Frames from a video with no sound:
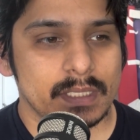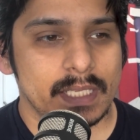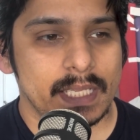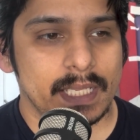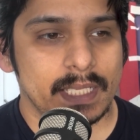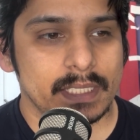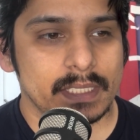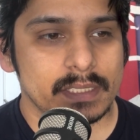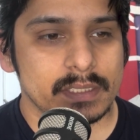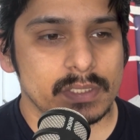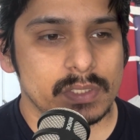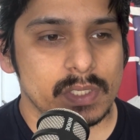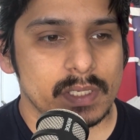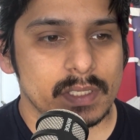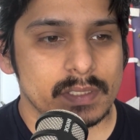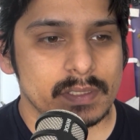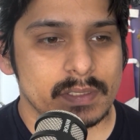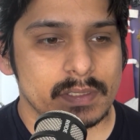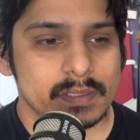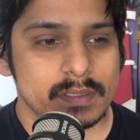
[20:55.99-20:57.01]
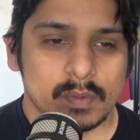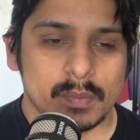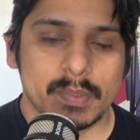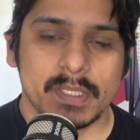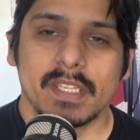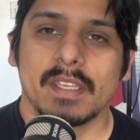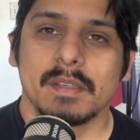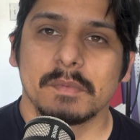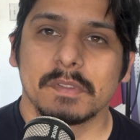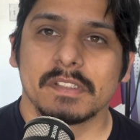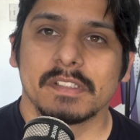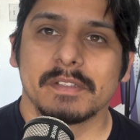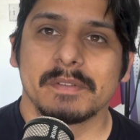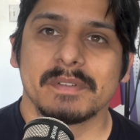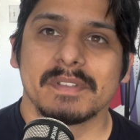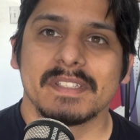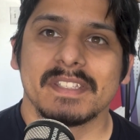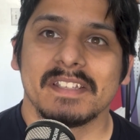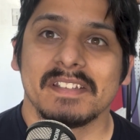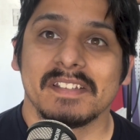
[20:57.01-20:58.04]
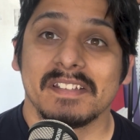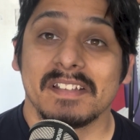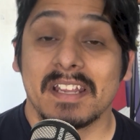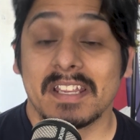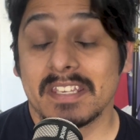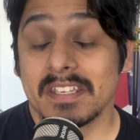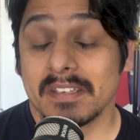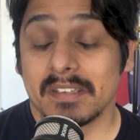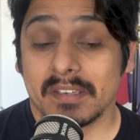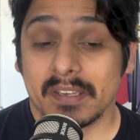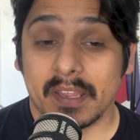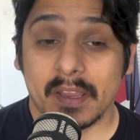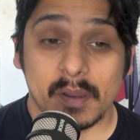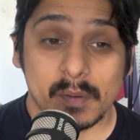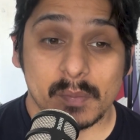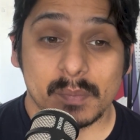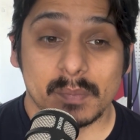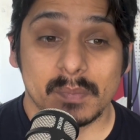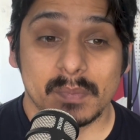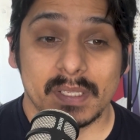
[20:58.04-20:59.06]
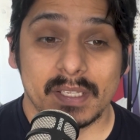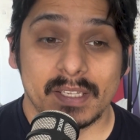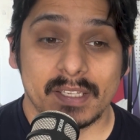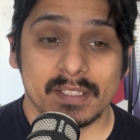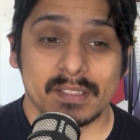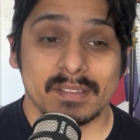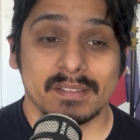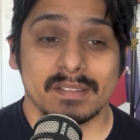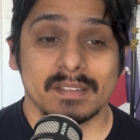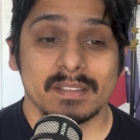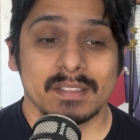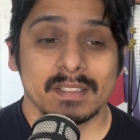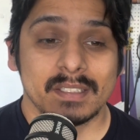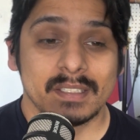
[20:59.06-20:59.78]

it just became clear was that I needed help, and